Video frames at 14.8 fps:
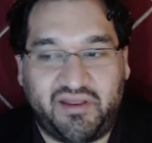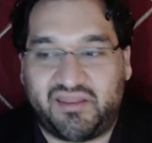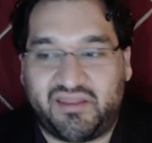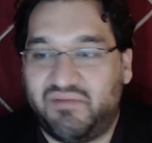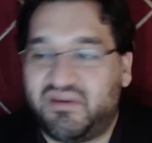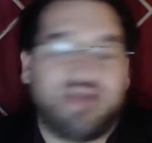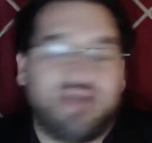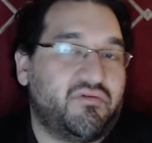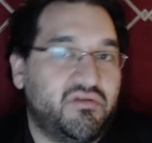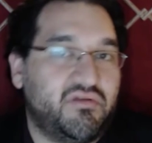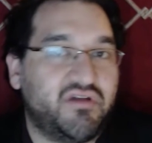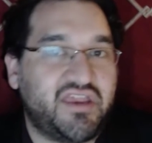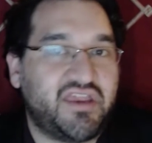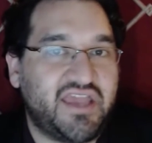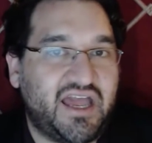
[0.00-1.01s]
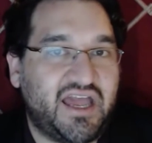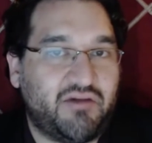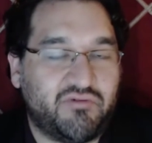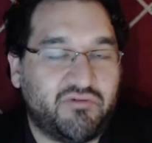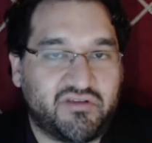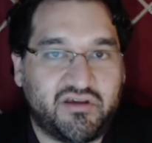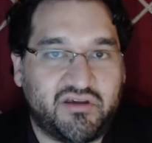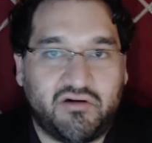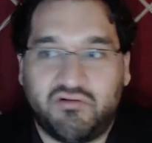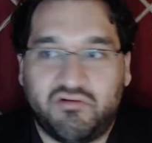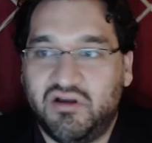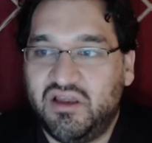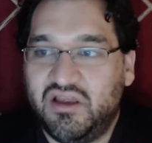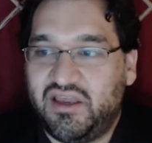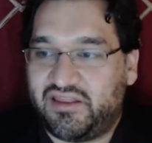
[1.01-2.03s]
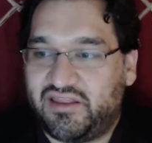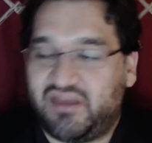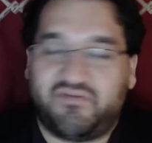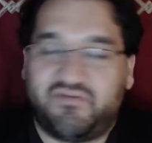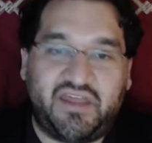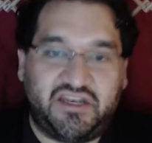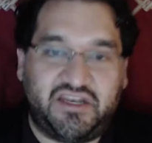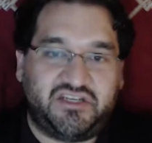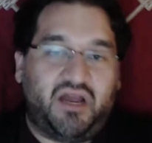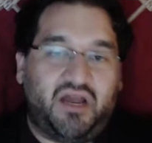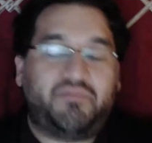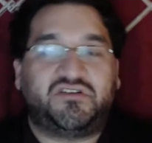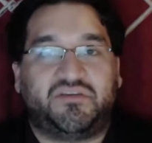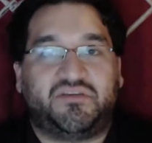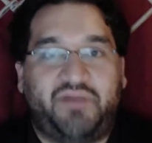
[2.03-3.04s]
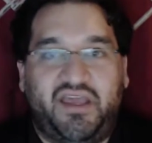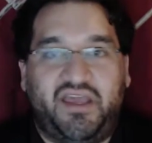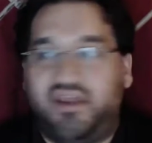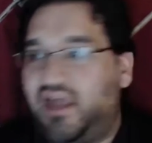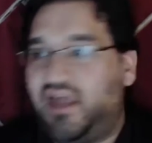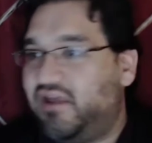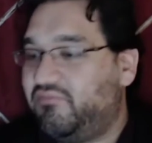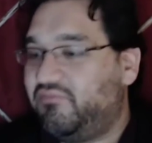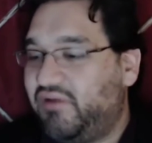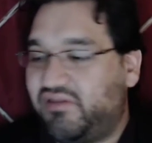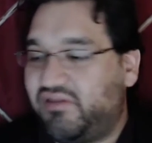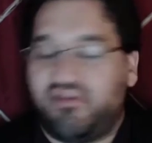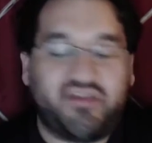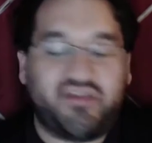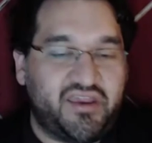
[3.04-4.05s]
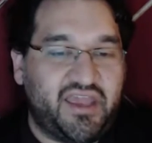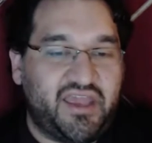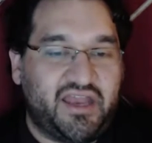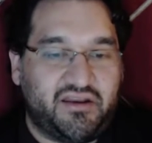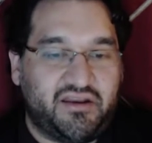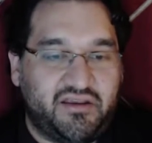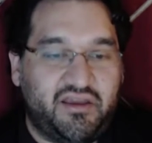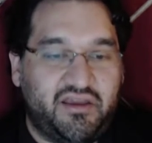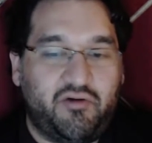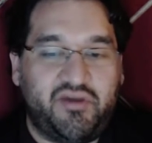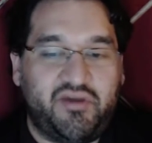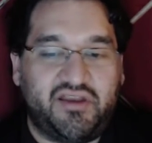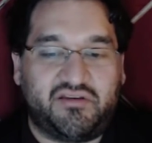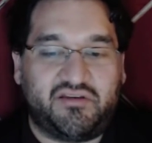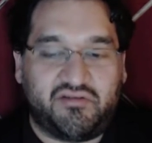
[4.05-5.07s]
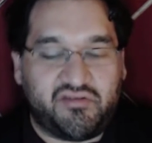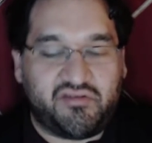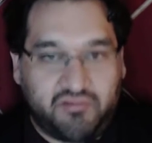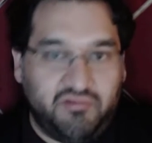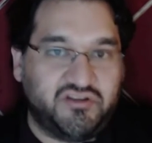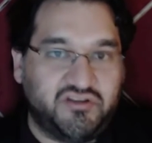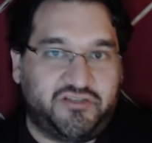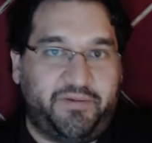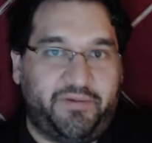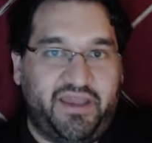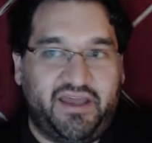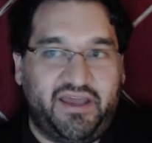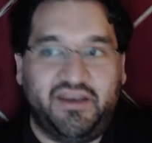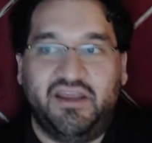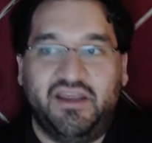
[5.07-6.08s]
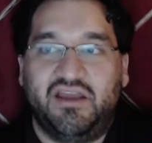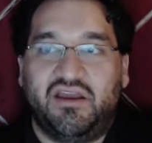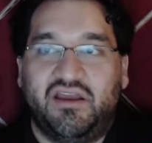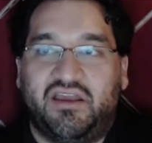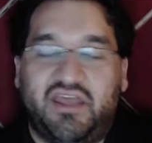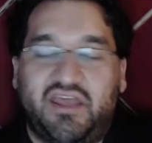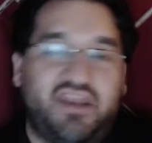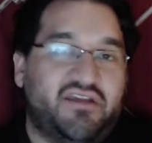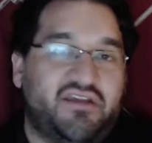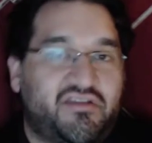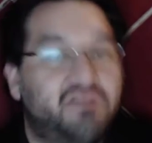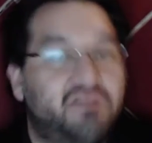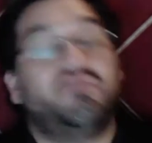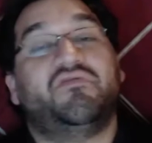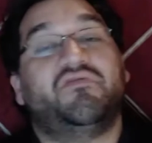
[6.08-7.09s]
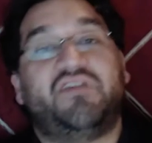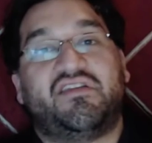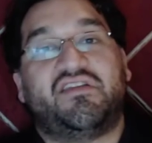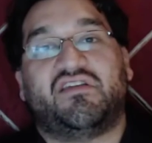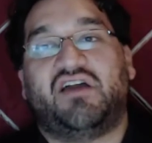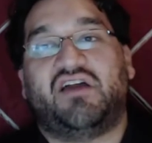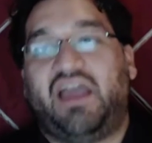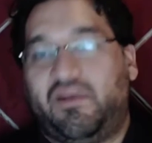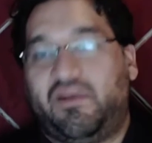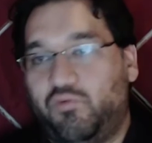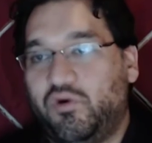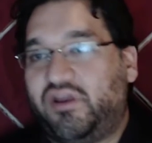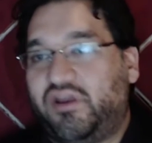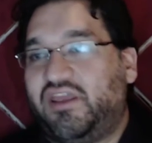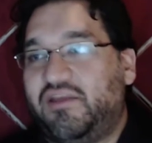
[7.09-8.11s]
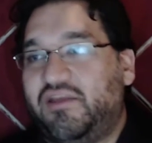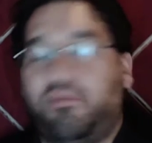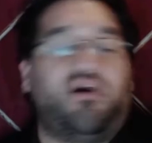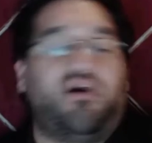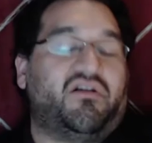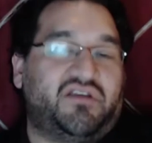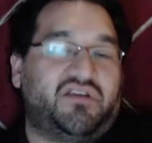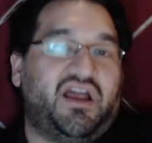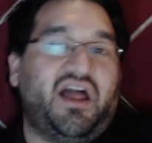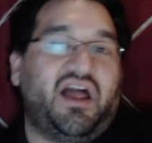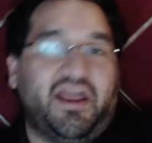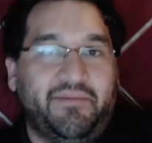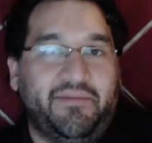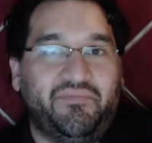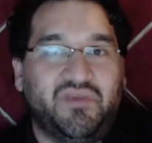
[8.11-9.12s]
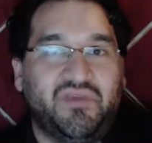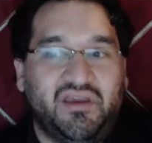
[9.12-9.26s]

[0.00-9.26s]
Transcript: That's something I was looking at, was go, instead of get a job in Japan, I was looking at going to school in Japan, getting a student visa and working part-time.